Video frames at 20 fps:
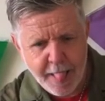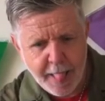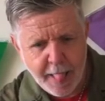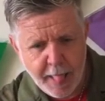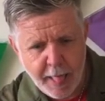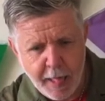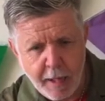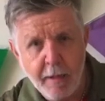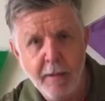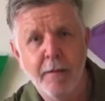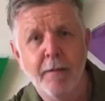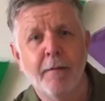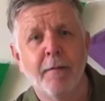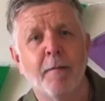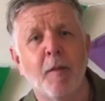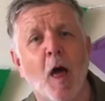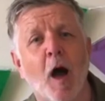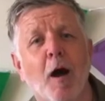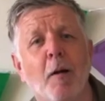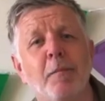I
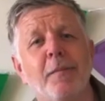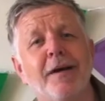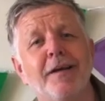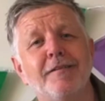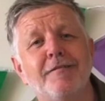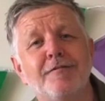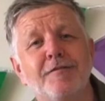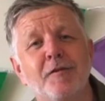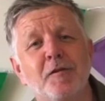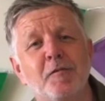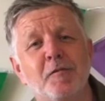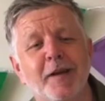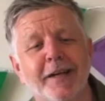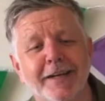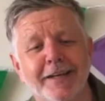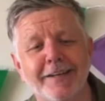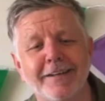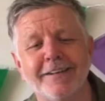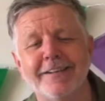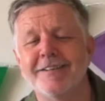made a few
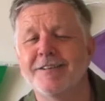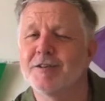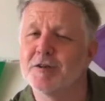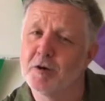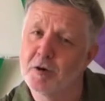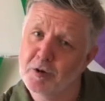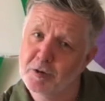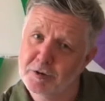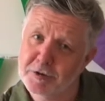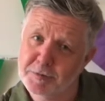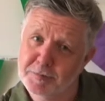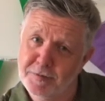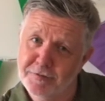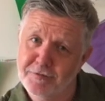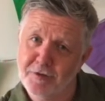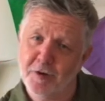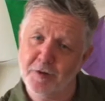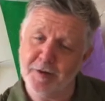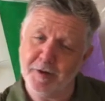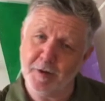little jokes
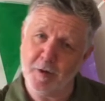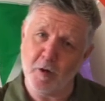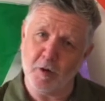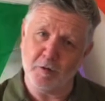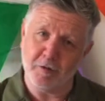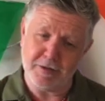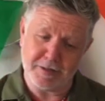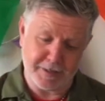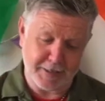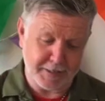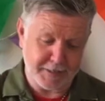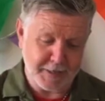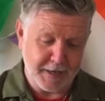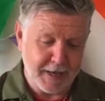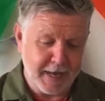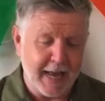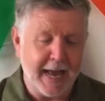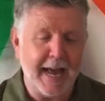before the choruses.